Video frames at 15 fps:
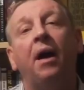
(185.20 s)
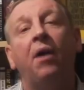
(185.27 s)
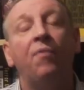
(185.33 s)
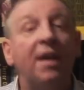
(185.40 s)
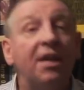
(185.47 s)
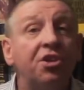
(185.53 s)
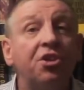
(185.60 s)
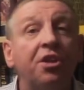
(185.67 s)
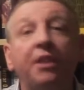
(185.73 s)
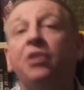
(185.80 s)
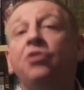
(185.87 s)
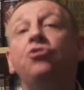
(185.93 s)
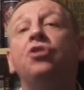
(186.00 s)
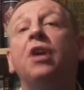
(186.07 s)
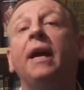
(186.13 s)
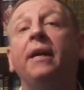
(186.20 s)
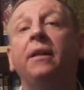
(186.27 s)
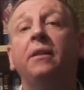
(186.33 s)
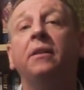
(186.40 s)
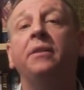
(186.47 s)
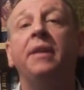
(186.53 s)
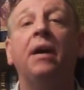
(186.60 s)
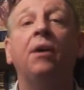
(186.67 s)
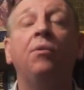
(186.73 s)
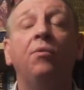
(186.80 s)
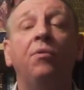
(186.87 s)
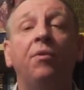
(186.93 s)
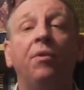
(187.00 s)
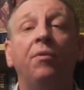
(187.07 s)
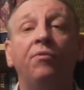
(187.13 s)
arrested and jailed.
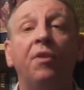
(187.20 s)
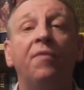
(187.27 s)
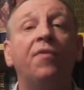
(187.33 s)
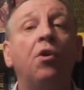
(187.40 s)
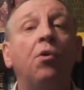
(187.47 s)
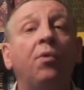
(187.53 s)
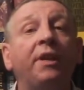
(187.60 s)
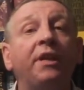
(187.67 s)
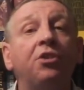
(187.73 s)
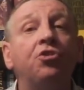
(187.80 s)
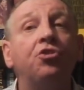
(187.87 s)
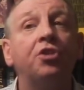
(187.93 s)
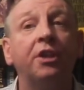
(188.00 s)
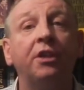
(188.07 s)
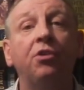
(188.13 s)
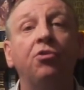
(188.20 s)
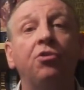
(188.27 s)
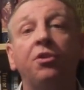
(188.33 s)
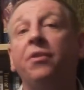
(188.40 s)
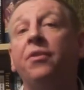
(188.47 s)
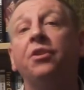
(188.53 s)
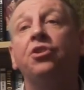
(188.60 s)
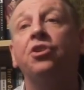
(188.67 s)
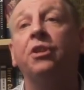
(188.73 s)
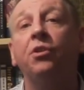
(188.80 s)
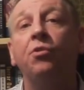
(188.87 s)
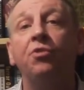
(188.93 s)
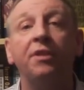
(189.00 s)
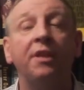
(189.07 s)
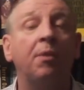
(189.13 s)
Now, Rivonia's children are the
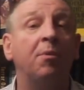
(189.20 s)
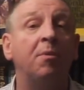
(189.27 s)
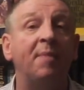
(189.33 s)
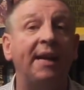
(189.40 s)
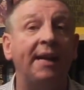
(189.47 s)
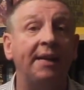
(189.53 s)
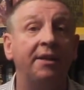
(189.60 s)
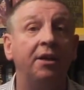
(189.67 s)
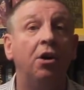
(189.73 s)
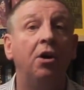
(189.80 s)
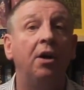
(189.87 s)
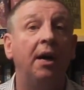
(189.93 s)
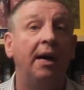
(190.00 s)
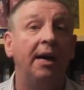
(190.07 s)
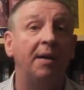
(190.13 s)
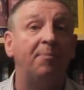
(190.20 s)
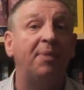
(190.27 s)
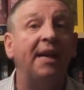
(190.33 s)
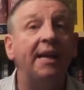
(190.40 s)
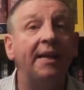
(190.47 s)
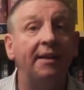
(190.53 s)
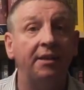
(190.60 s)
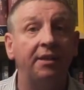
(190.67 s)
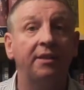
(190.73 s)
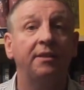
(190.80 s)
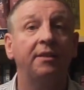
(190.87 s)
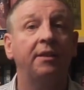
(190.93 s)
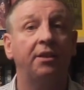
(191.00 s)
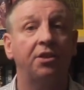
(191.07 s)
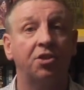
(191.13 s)
children that were made
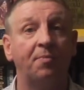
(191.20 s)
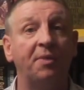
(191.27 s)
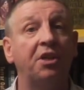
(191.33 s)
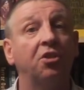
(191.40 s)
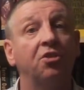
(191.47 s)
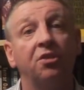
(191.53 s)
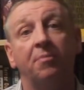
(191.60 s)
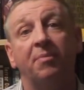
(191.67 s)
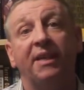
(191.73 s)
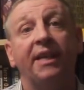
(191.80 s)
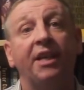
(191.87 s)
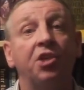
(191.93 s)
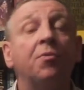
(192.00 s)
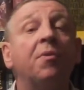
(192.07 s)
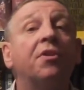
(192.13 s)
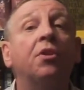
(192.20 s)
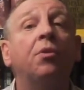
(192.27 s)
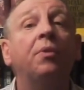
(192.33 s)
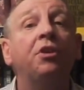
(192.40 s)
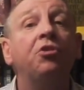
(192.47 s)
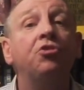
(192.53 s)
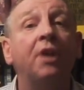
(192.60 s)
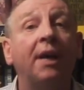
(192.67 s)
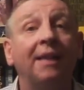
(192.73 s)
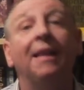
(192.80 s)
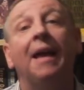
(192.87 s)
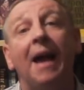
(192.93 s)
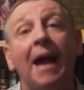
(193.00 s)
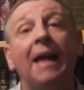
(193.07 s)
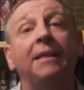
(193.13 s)
parentless because the parents were thrown in jail,
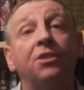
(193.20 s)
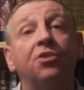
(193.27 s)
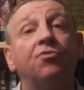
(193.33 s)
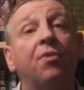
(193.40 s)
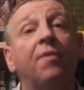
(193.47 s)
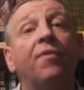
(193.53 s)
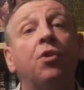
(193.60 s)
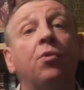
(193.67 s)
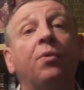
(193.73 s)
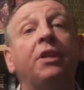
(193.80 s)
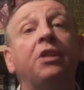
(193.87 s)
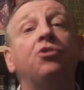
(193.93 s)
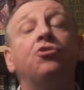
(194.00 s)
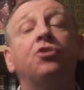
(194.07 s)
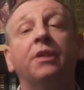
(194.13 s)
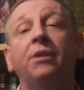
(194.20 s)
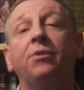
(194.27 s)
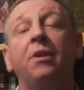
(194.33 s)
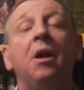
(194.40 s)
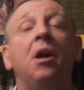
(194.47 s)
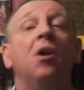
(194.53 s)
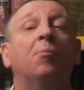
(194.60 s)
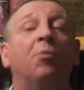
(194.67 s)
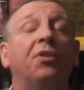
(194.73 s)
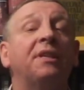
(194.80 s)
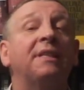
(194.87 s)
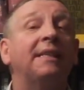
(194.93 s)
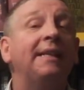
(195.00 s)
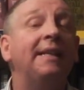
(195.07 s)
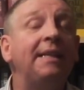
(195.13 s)
hence Rivonia's children. Well,
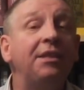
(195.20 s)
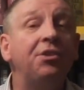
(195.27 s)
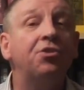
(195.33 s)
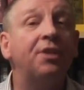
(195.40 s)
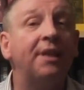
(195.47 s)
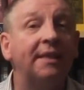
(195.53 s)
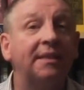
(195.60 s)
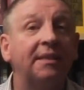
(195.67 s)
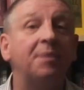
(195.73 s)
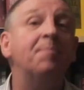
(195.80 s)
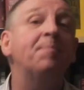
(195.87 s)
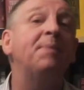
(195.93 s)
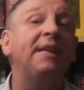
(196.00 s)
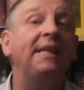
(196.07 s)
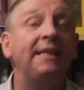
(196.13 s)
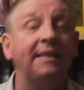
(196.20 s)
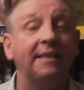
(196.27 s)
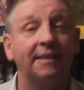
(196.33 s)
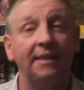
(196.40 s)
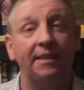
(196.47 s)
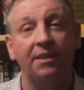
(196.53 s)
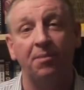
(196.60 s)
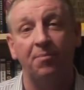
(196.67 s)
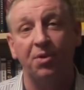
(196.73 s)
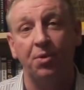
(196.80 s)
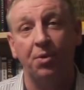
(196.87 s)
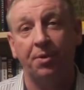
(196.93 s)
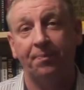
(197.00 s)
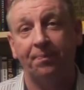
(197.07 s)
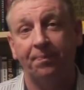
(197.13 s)
there's an interesting piece in the
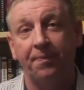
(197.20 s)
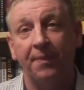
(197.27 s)
book.